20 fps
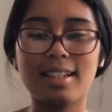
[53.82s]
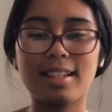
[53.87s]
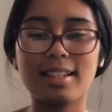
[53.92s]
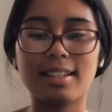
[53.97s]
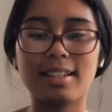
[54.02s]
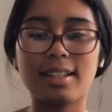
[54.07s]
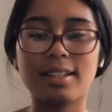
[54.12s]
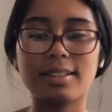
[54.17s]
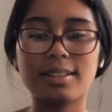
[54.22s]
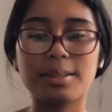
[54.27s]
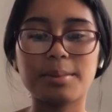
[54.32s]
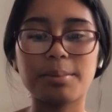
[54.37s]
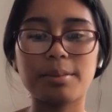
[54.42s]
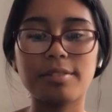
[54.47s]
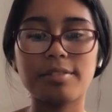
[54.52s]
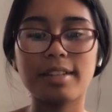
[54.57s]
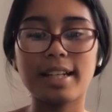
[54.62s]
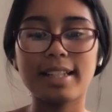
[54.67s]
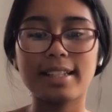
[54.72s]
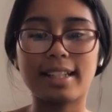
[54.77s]
They also
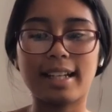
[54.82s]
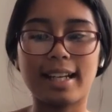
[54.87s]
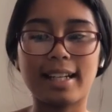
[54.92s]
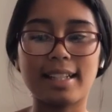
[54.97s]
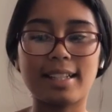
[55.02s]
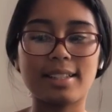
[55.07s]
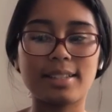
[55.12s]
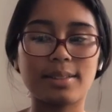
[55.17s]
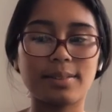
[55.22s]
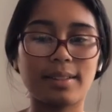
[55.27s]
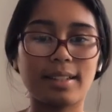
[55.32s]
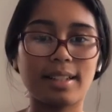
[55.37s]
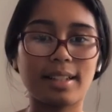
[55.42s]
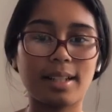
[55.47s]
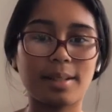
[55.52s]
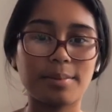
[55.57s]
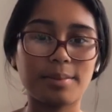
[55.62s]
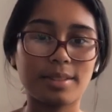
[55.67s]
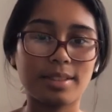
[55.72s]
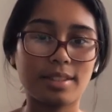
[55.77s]
provide guidance when it
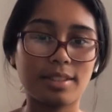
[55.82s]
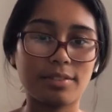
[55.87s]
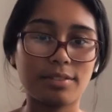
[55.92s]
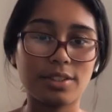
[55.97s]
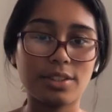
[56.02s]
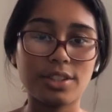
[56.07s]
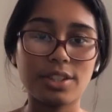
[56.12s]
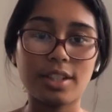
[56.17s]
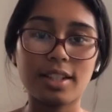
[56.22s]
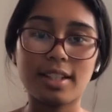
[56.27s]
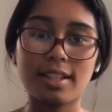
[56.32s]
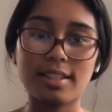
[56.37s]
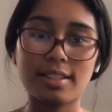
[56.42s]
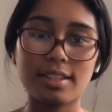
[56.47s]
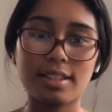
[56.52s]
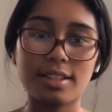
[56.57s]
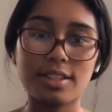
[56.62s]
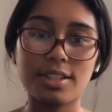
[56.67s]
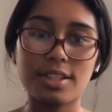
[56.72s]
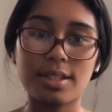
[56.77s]
comes to future
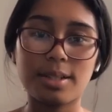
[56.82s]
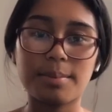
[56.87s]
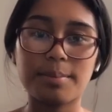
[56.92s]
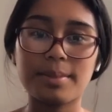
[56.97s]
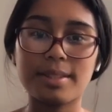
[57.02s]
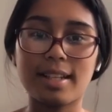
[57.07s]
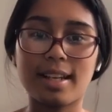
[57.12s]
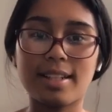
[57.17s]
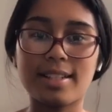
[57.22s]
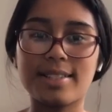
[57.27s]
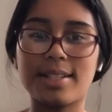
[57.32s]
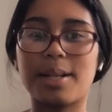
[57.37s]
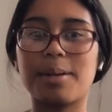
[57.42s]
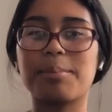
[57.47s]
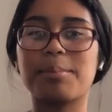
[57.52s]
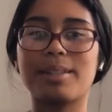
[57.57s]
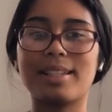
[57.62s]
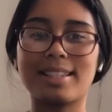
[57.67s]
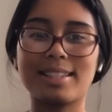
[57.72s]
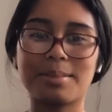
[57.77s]
internships and
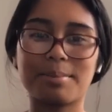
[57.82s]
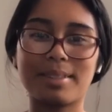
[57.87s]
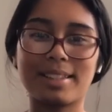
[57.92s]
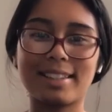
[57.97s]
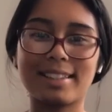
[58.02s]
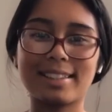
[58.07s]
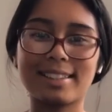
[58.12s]
job placement.